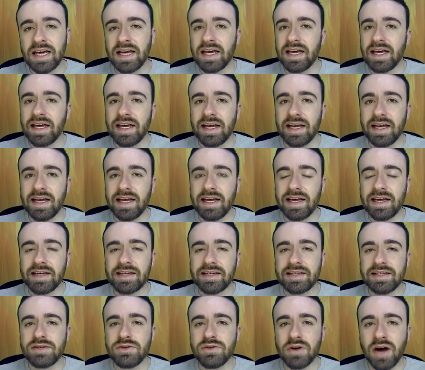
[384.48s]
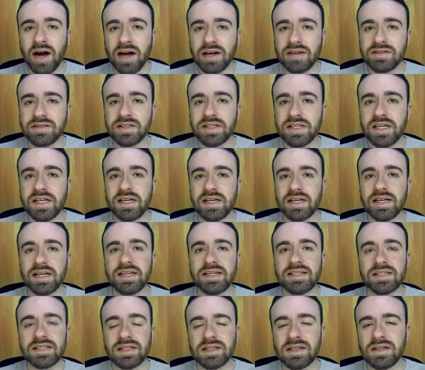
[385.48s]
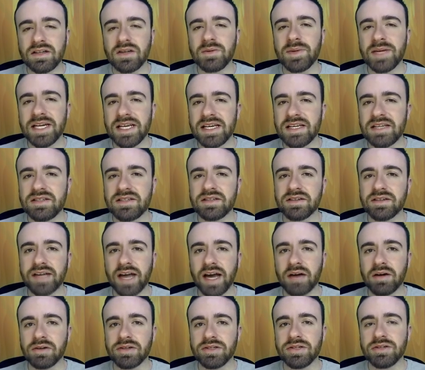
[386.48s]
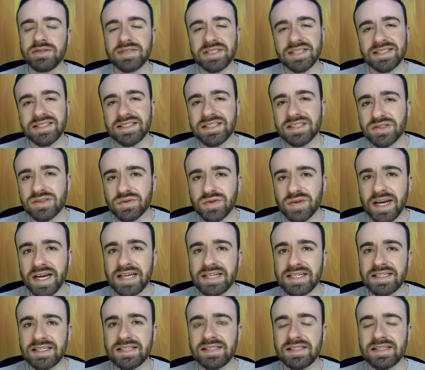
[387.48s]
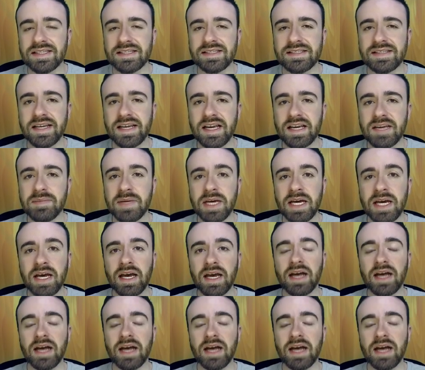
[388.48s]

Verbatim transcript: And you honestly, he's a little bit easier to counter too, since his range isn't the same.